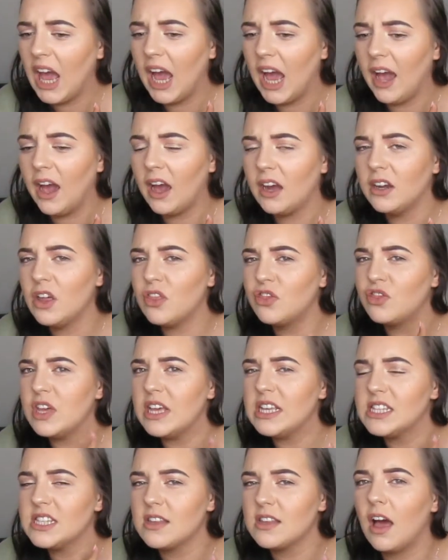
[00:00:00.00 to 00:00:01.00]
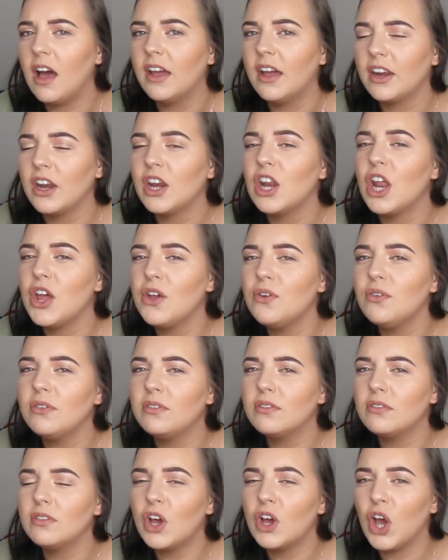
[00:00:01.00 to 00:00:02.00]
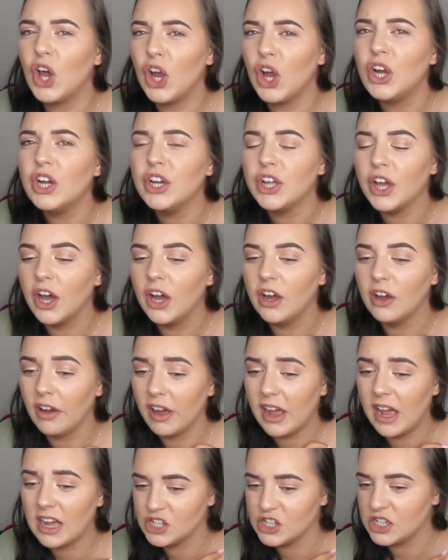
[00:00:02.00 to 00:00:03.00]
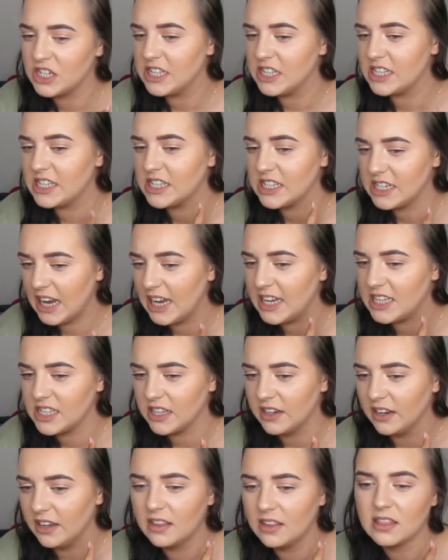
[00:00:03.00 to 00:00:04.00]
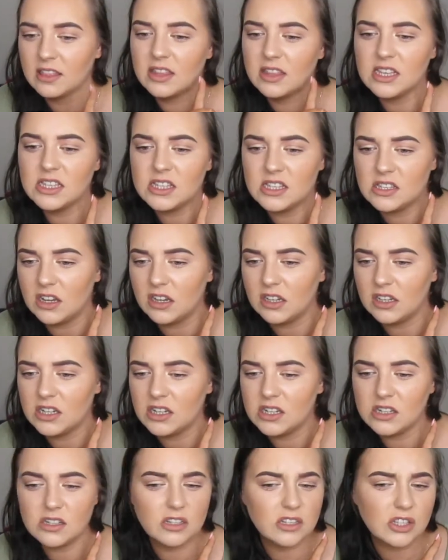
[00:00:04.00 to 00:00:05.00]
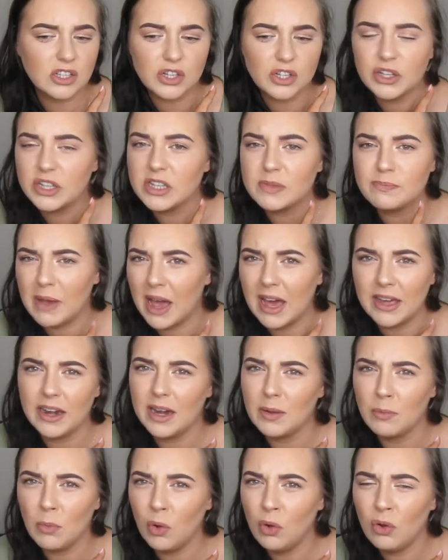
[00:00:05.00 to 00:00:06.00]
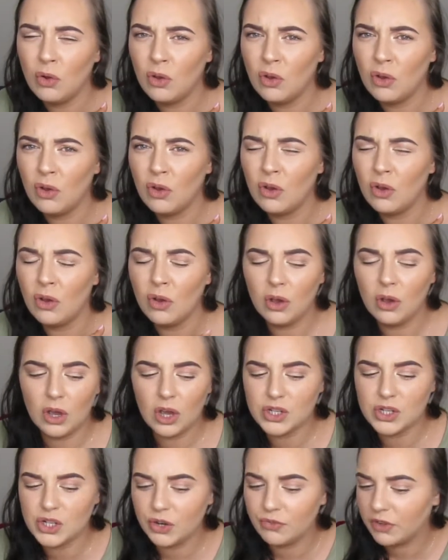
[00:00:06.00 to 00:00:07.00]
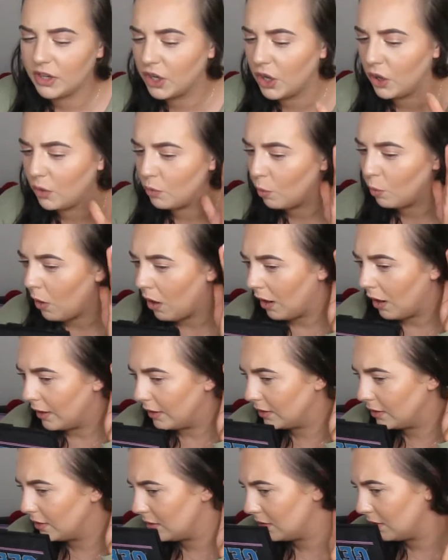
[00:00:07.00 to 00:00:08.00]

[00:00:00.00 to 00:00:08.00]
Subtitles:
And this side, I know earlier I actually slated it, this side doesn't look as bad anymore. I don't really know why.